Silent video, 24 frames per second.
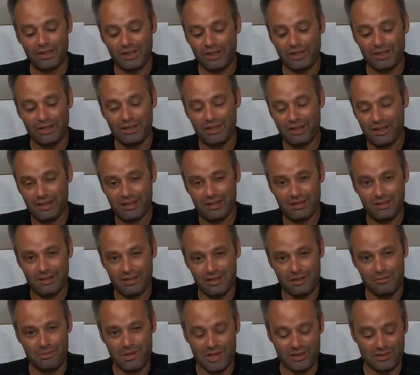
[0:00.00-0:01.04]
like
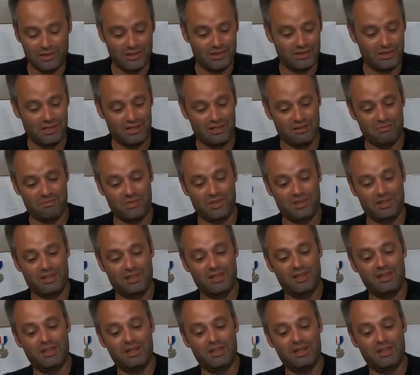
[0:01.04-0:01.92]
about the Tippmann